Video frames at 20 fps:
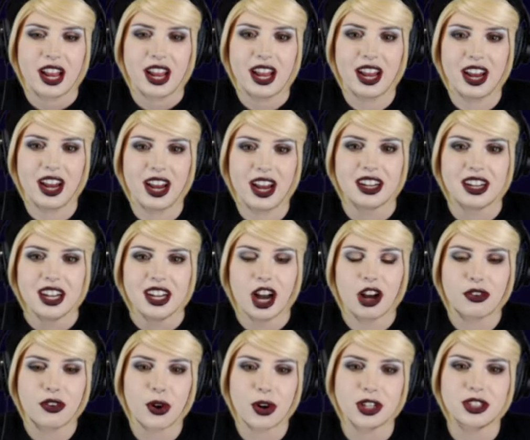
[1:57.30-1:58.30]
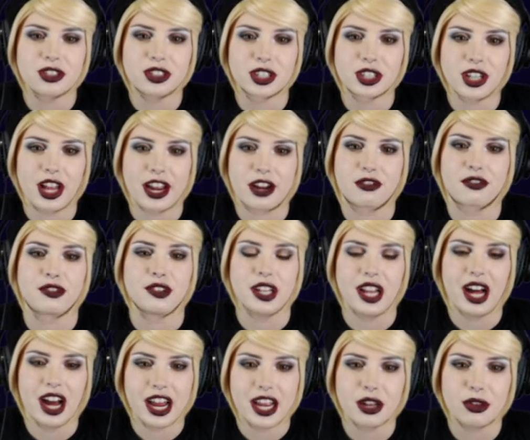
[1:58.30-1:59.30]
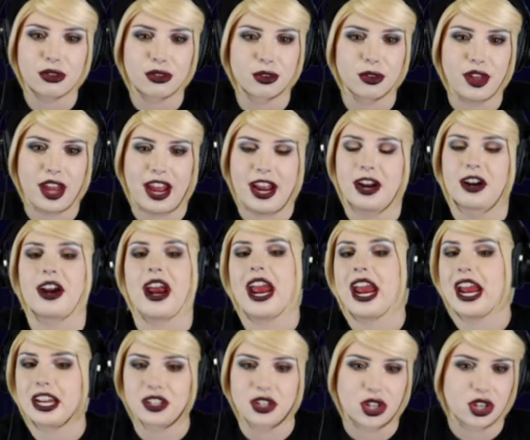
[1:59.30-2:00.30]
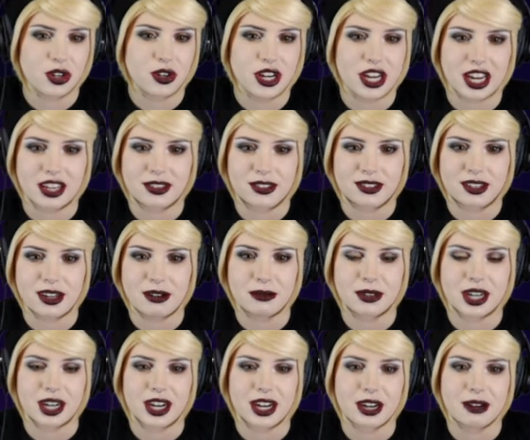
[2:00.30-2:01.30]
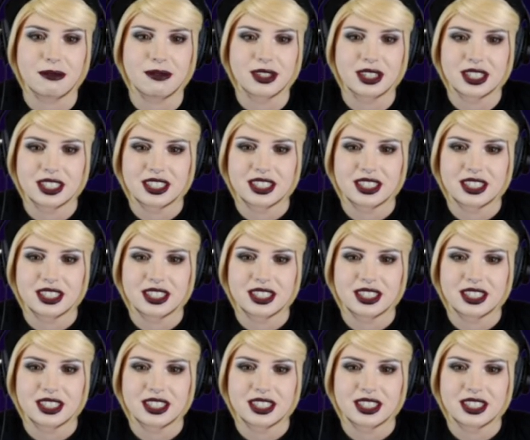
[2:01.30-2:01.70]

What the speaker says: Yeah, of course they're like flying through the air and shooting at the same time.